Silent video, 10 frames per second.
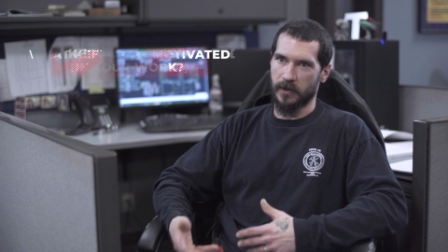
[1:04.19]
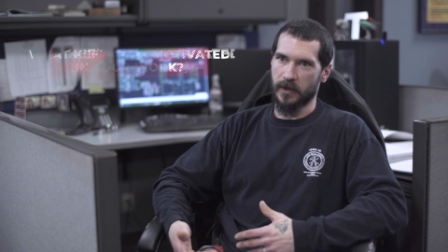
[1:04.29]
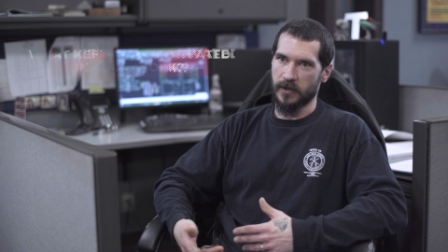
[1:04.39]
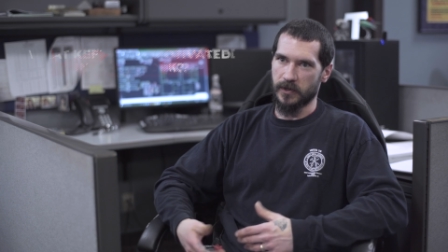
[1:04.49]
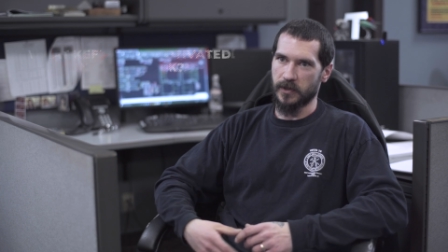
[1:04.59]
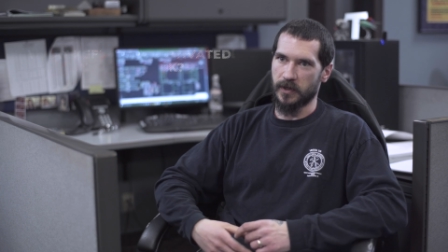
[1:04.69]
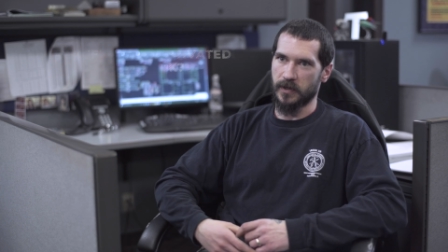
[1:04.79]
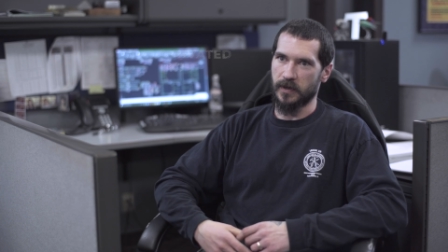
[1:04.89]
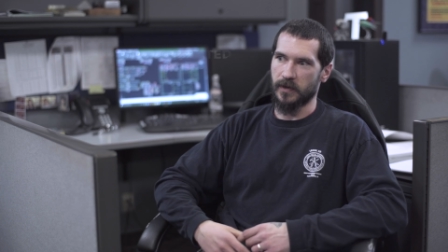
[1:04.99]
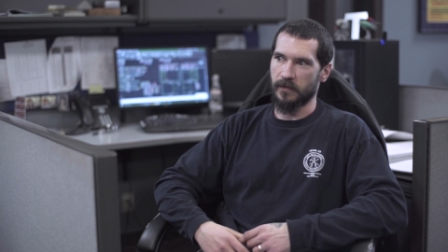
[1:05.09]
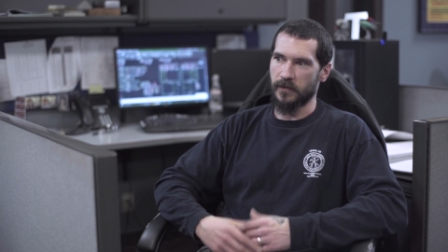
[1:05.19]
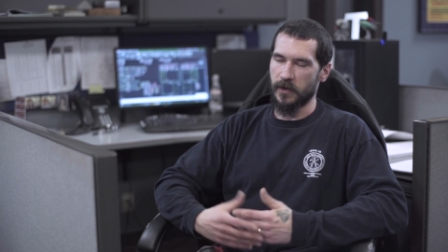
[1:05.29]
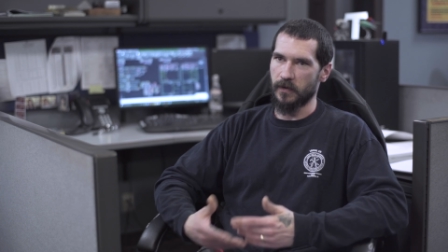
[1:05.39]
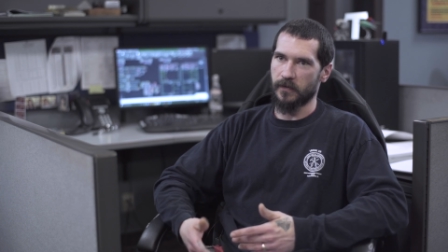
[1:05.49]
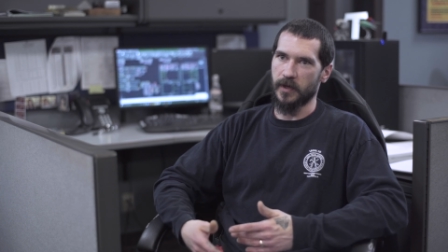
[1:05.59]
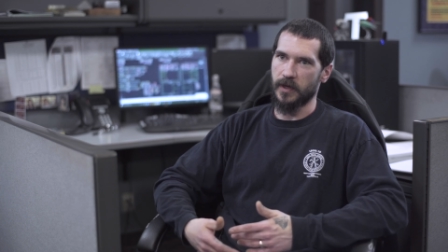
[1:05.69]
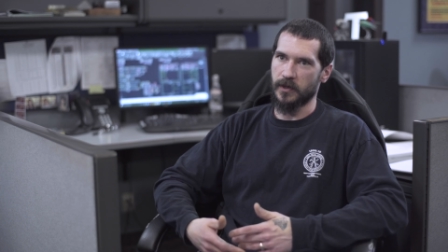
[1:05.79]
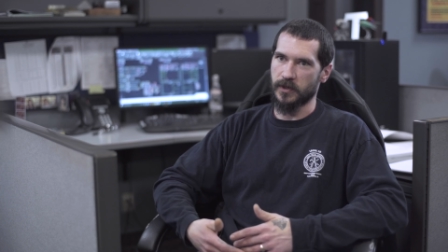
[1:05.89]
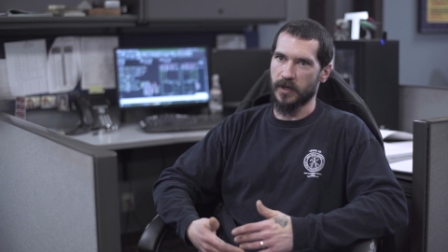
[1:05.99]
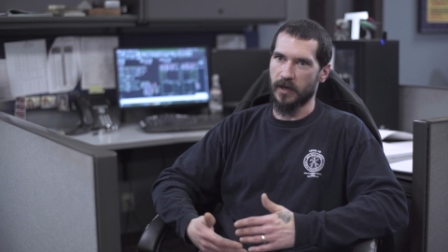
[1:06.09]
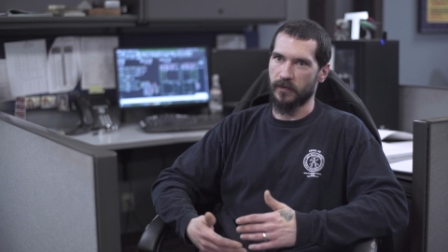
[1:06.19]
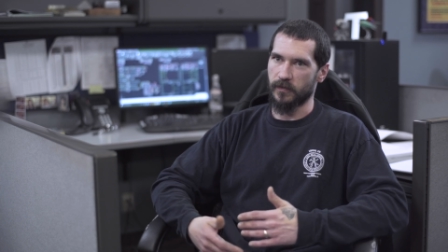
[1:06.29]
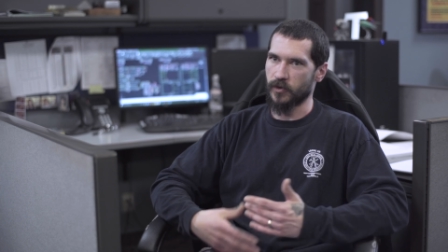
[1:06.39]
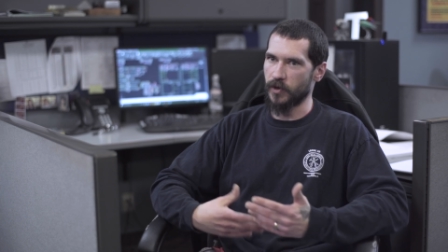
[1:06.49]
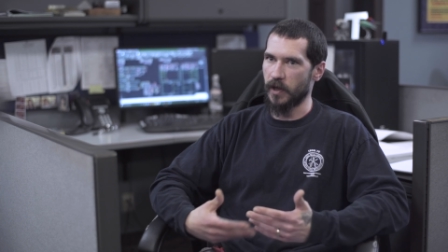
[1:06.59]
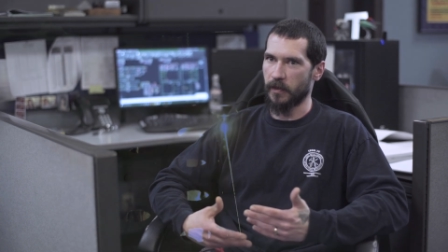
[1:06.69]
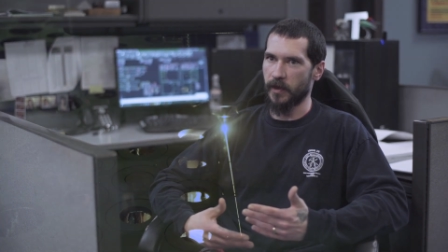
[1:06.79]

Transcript: and artistic, you know, view of things and kind of create